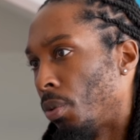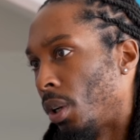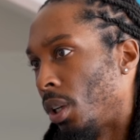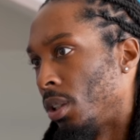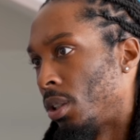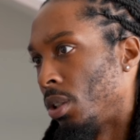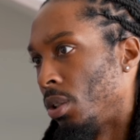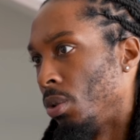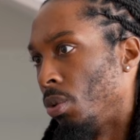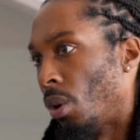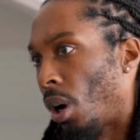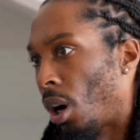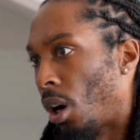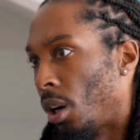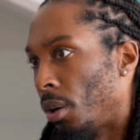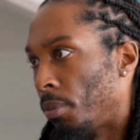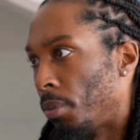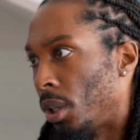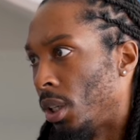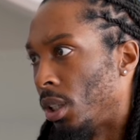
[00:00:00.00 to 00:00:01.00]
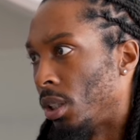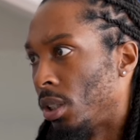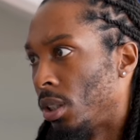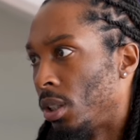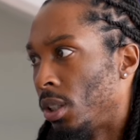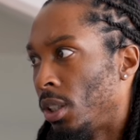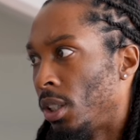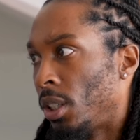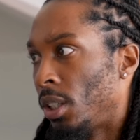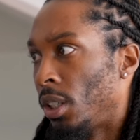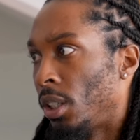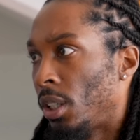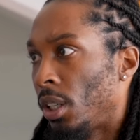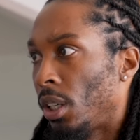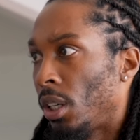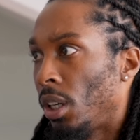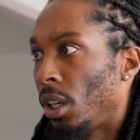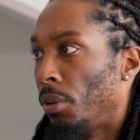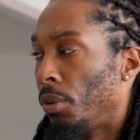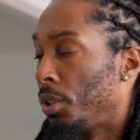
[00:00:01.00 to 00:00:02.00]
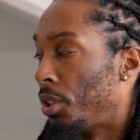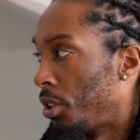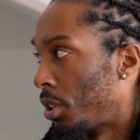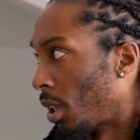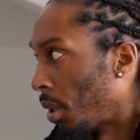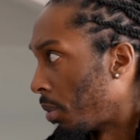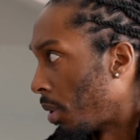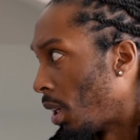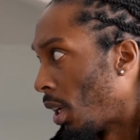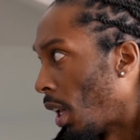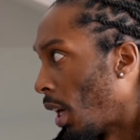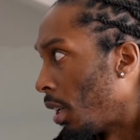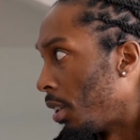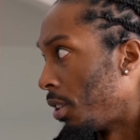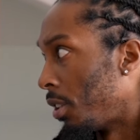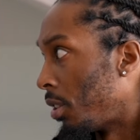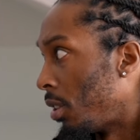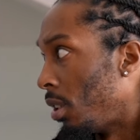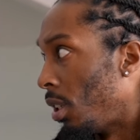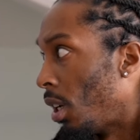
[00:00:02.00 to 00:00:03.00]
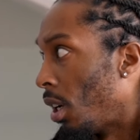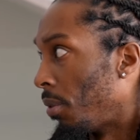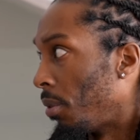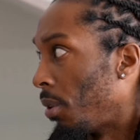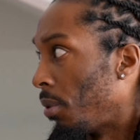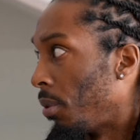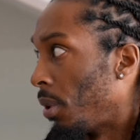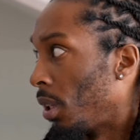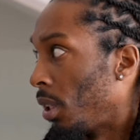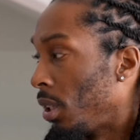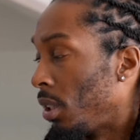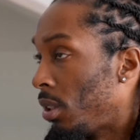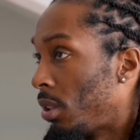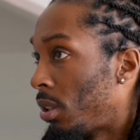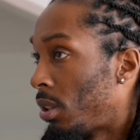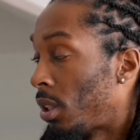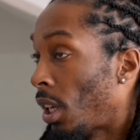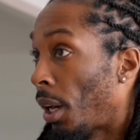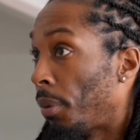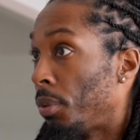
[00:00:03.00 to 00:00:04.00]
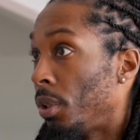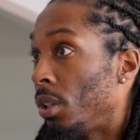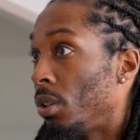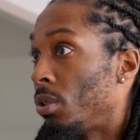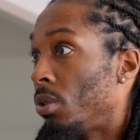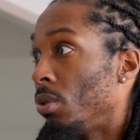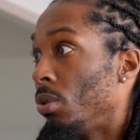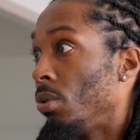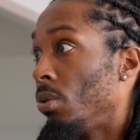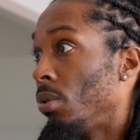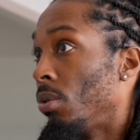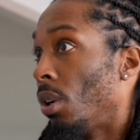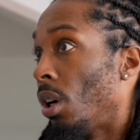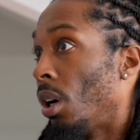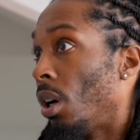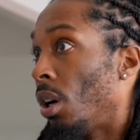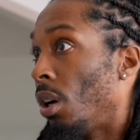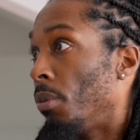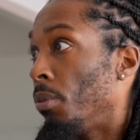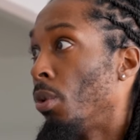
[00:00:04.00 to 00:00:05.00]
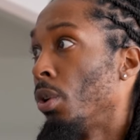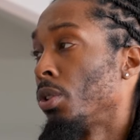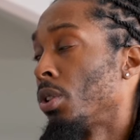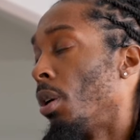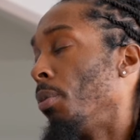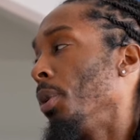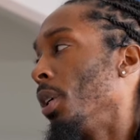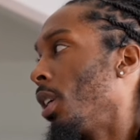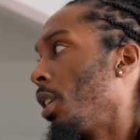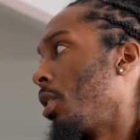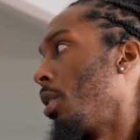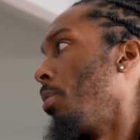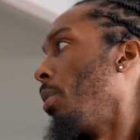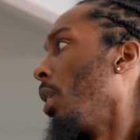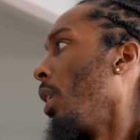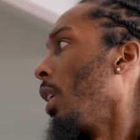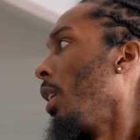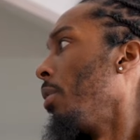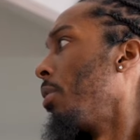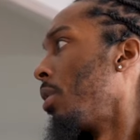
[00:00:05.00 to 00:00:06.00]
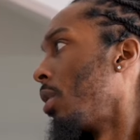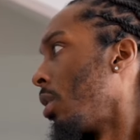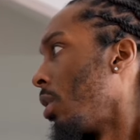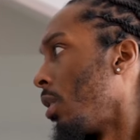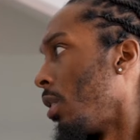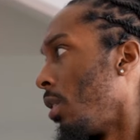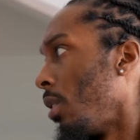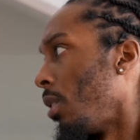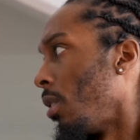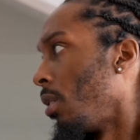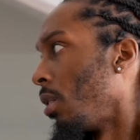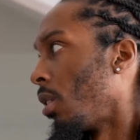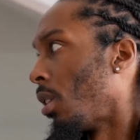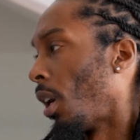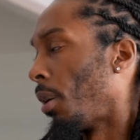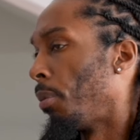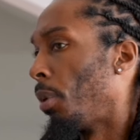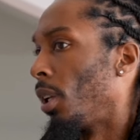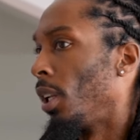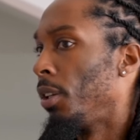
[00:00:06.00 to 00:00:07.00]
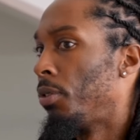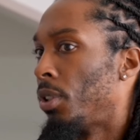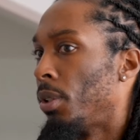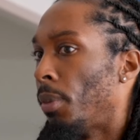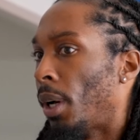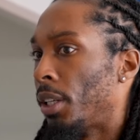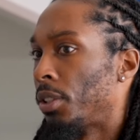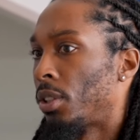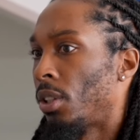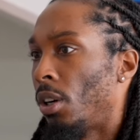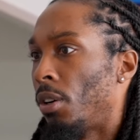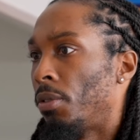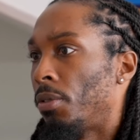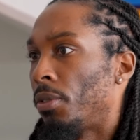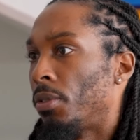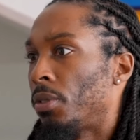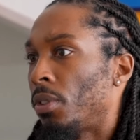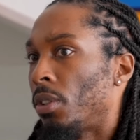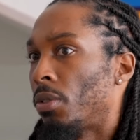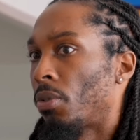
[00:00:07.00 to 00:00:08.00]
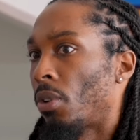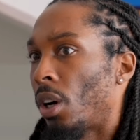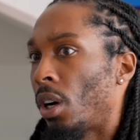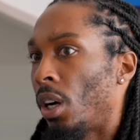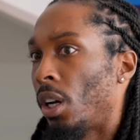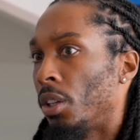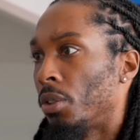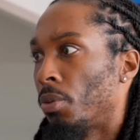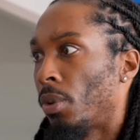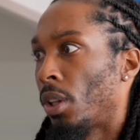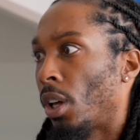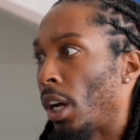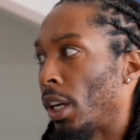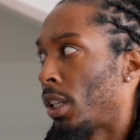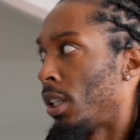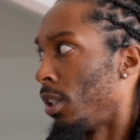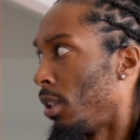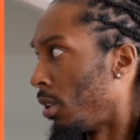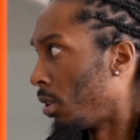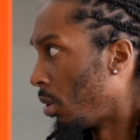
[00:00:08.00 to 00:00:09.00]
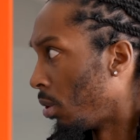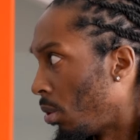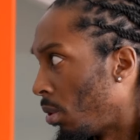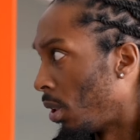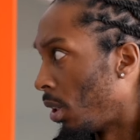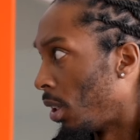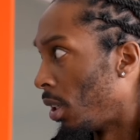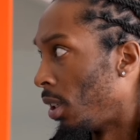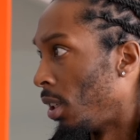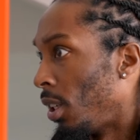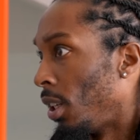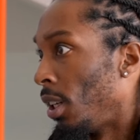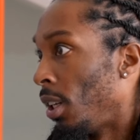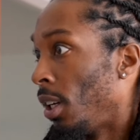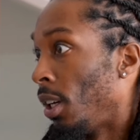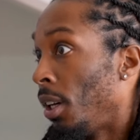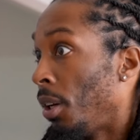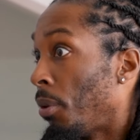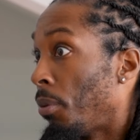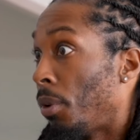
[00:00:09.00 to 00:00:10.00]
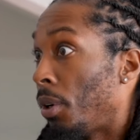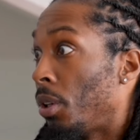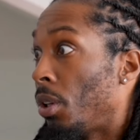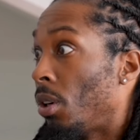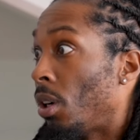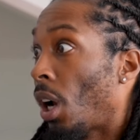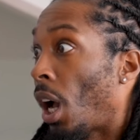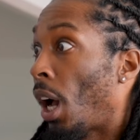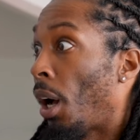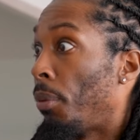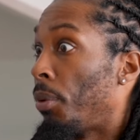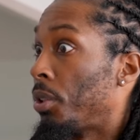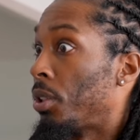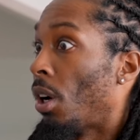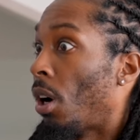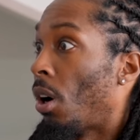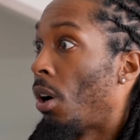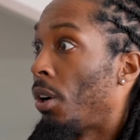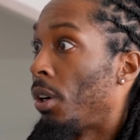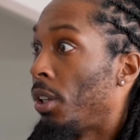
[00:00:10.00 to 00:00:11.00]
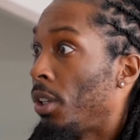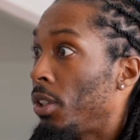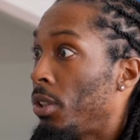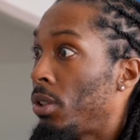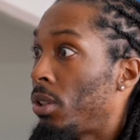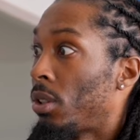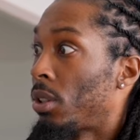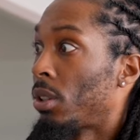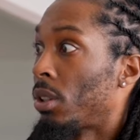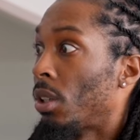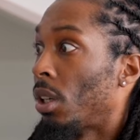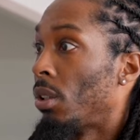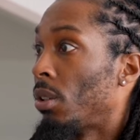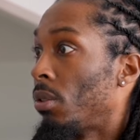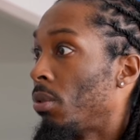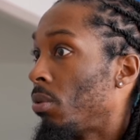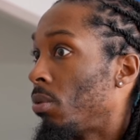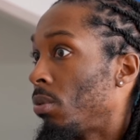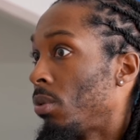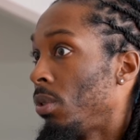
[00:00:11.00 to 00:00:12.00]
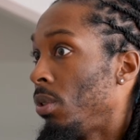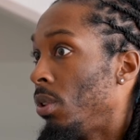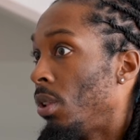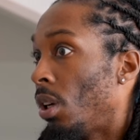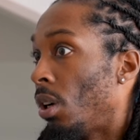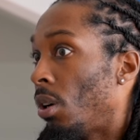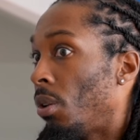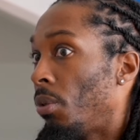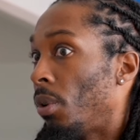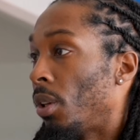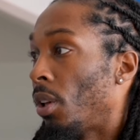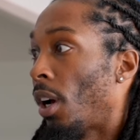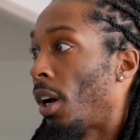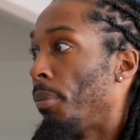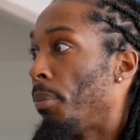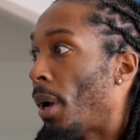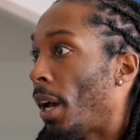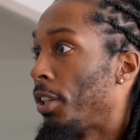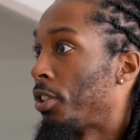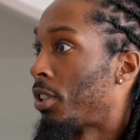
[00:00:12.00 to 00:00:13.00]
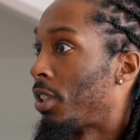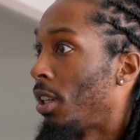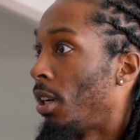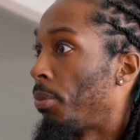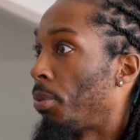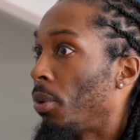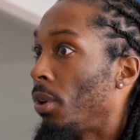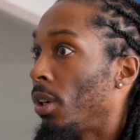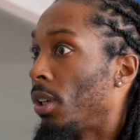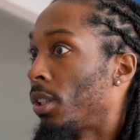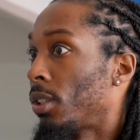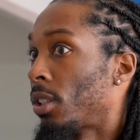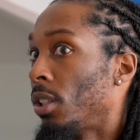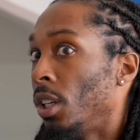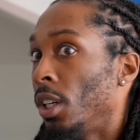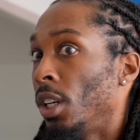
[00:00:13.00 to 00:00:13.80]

wanted to do art, but it was just something that I just never really tapped into, uh, more so because of beliefs, mm-hmm. like mm. beliefs in myself as far as whether I could do it, whether I was an artist, you know, whether I matched up or